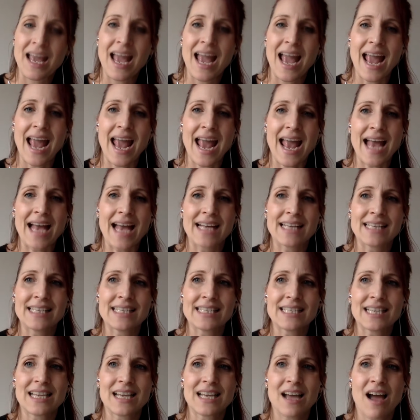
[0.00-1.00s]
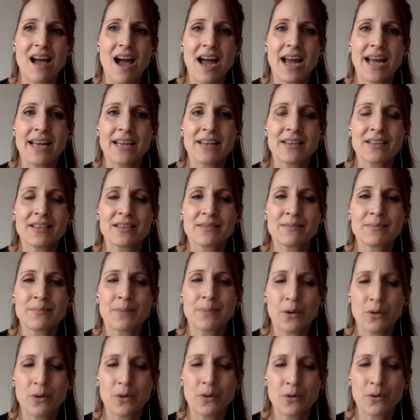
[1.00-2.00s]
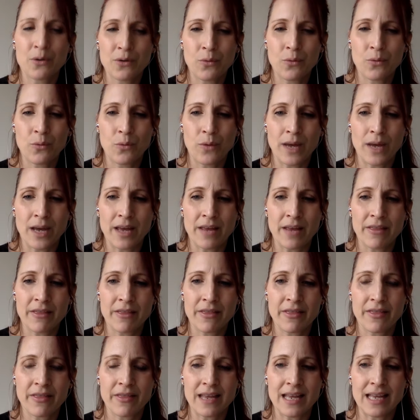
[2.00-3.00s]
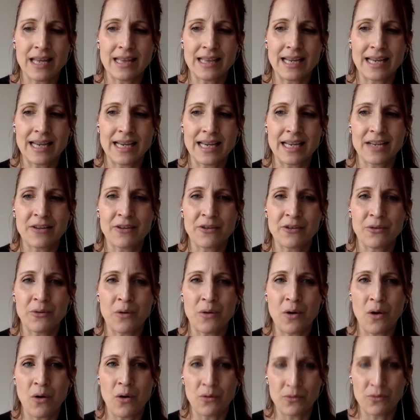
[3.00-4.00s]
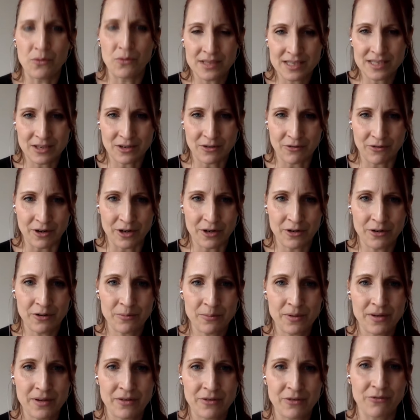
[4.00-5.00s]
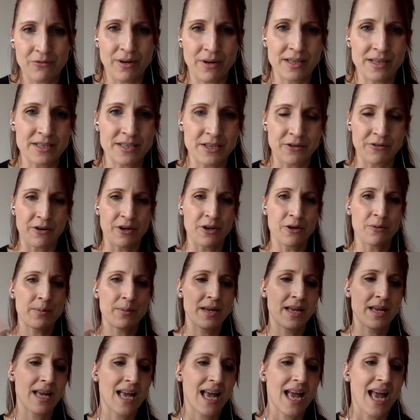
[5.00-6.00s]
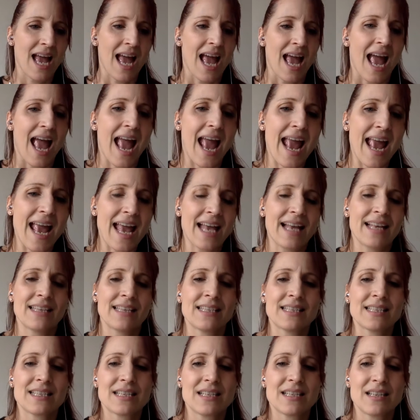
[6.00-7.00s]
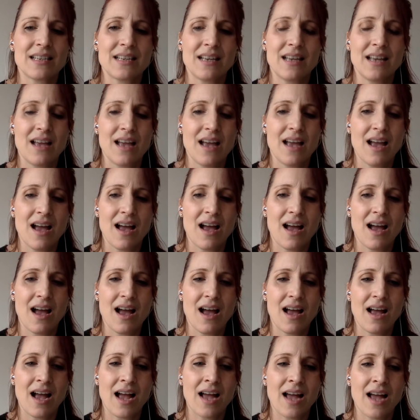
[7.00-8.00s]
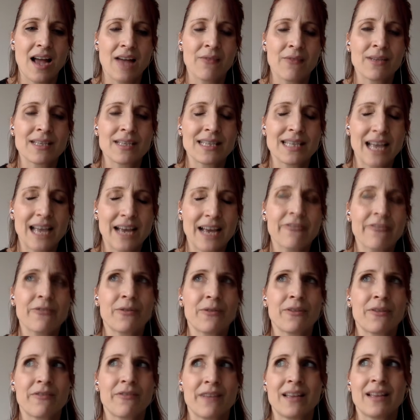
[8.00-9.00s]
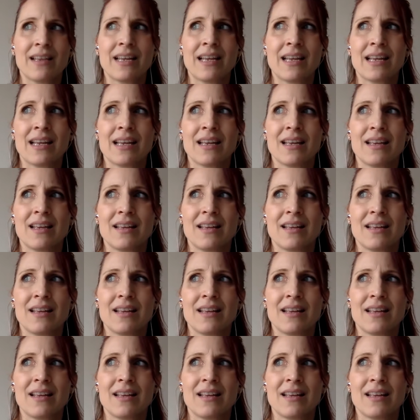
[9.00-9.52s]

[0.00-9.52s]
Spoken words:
And I spoke with the lady who owns the group, who runs the group, and I was left with feeling,